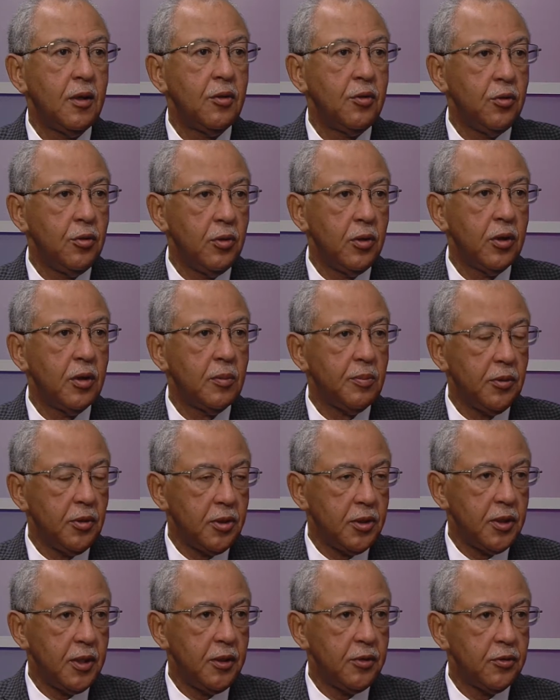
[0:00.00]
during the
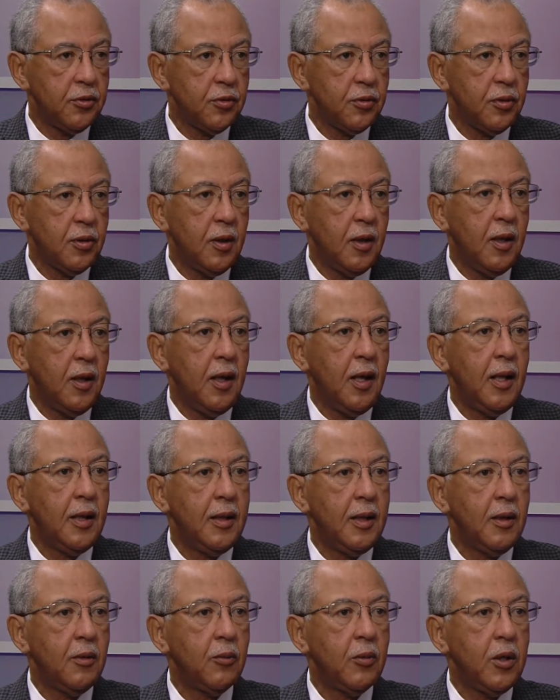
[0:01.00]
procedure, and
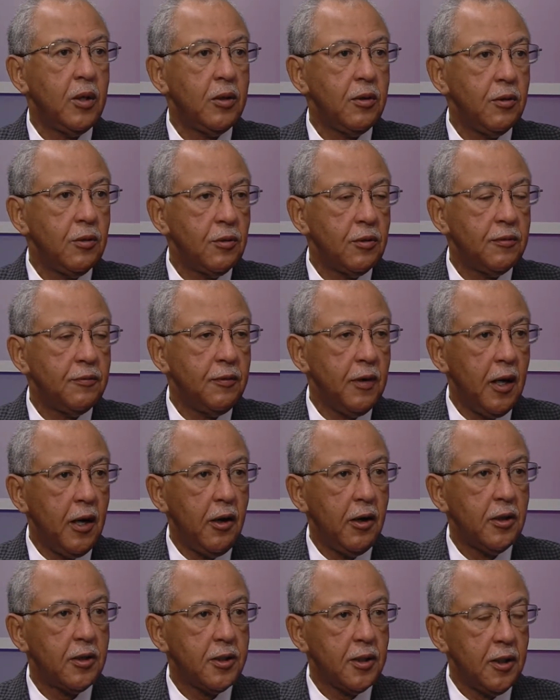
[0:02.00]
then we use
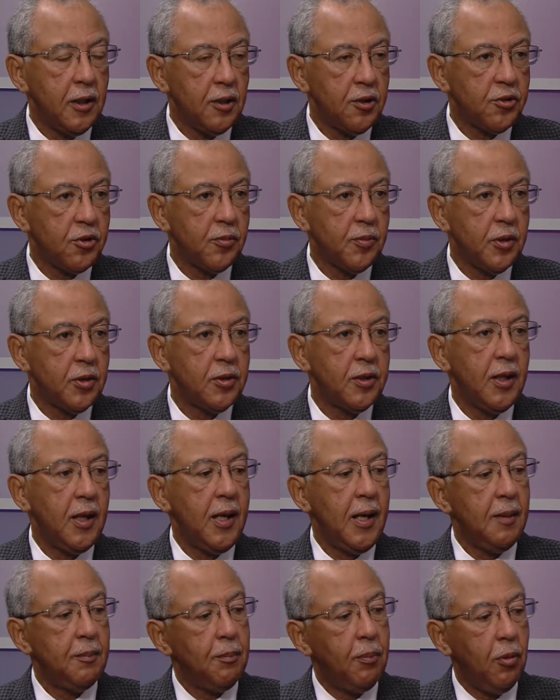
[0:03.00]
various instruments
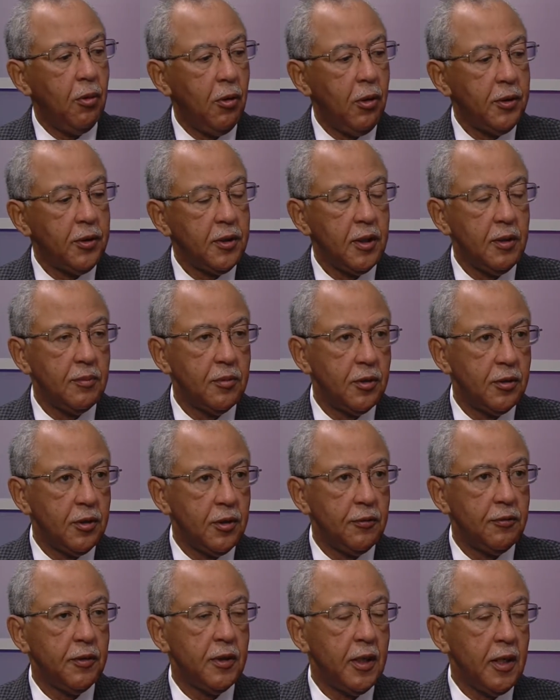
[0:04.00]
and point them to
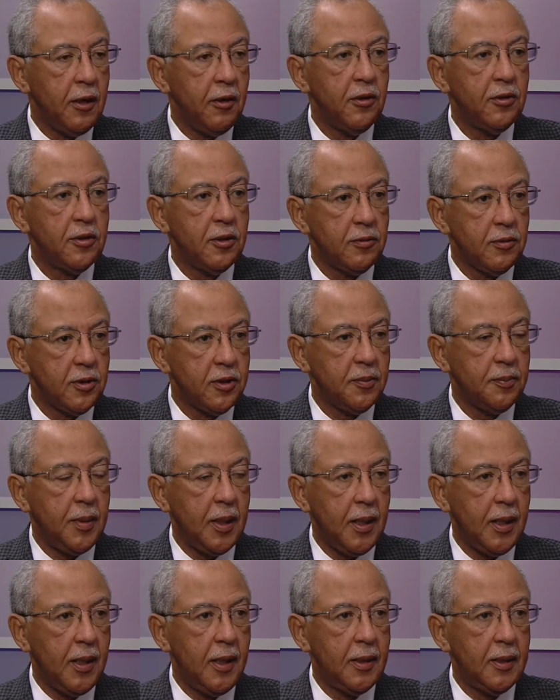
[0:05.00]
different areas of the
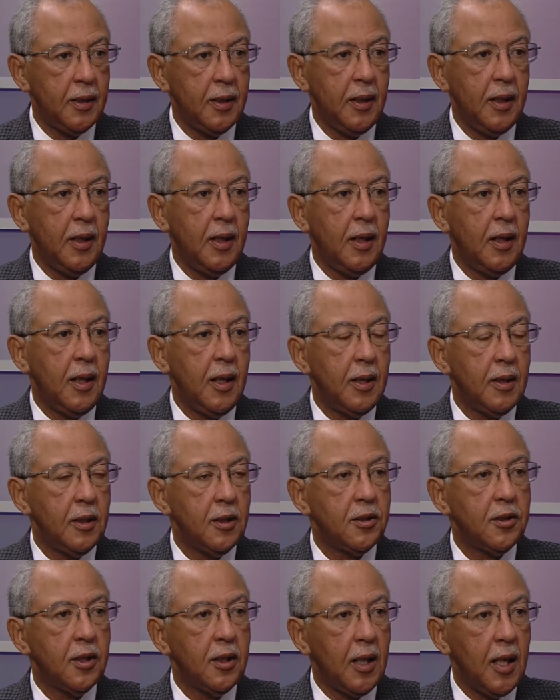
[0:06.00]
spine, and
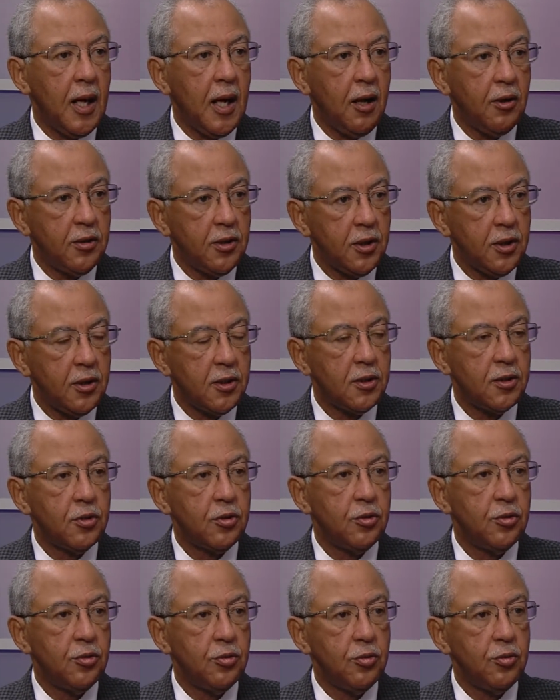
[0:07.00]
this allows us
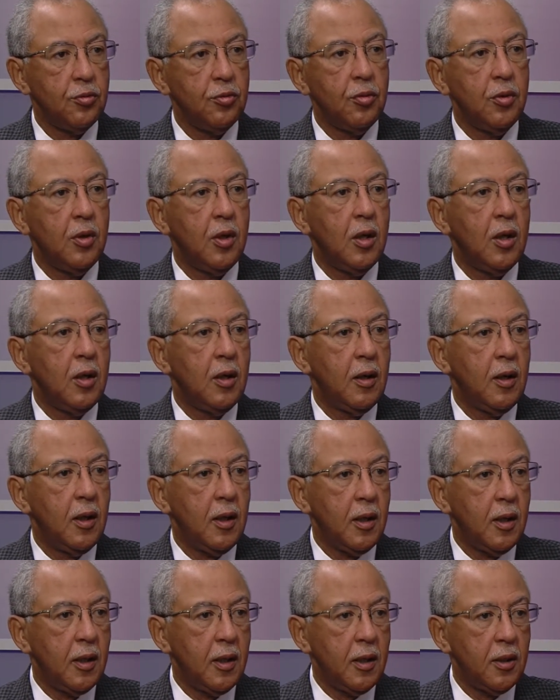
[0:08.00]
to
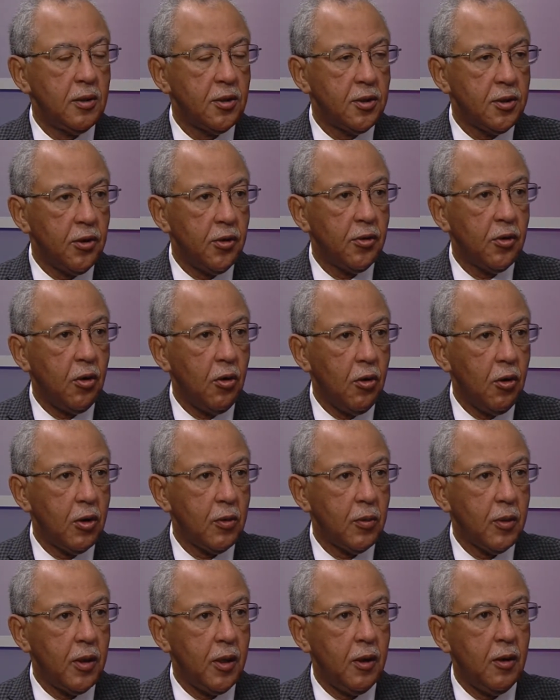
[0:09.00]
insert
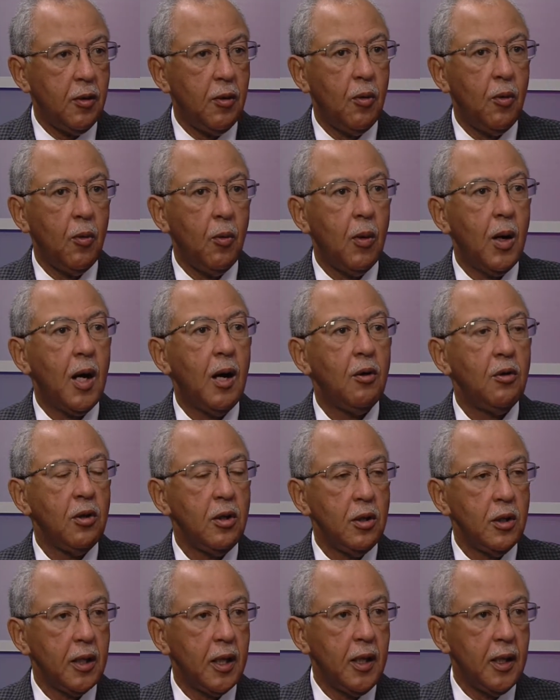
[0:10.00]
hardware while
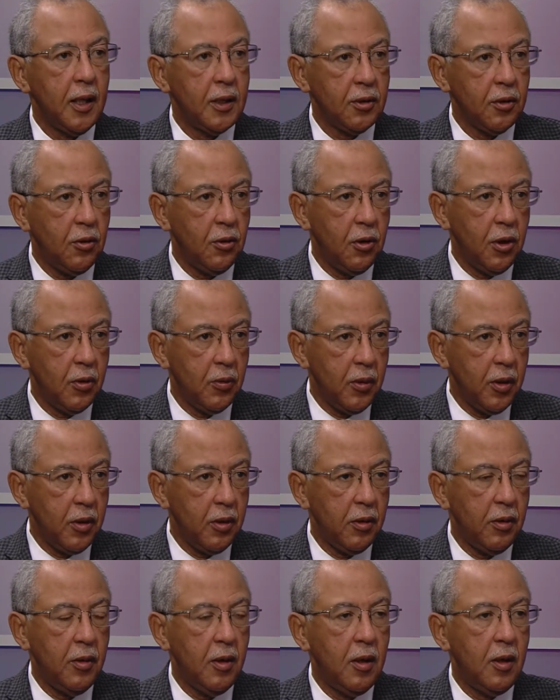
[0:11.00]
looking at the
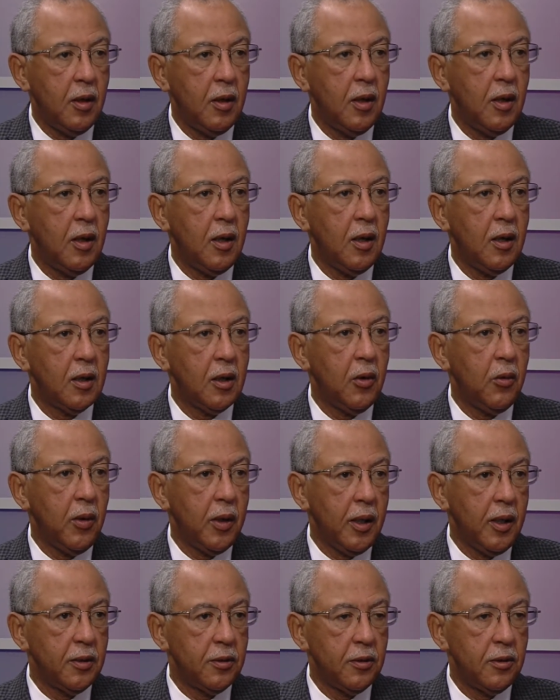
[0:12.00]
hardware
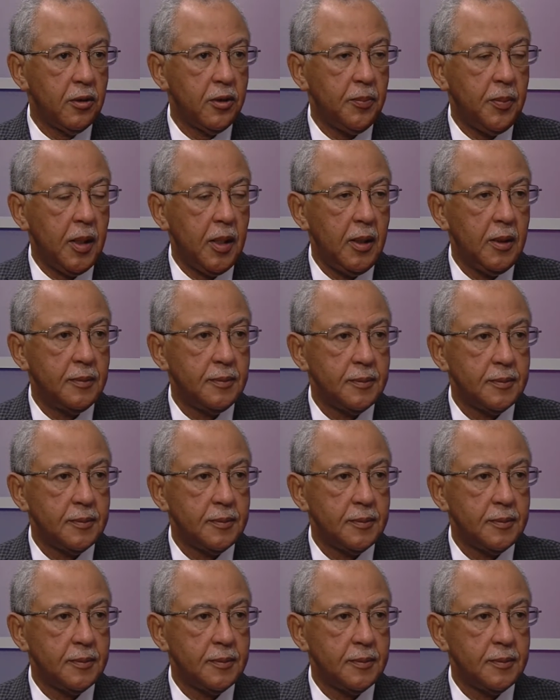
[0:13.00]
going into the spine.